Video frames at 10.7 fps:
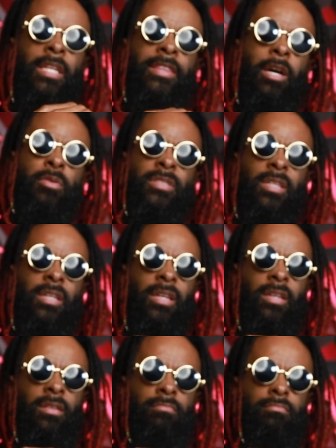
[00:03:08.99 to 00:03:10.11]
There was
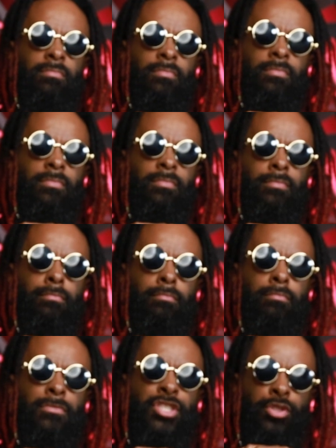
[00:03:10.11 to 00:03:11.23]
a
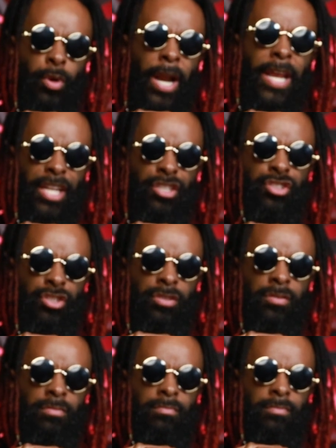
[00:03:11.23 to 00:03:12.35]
strange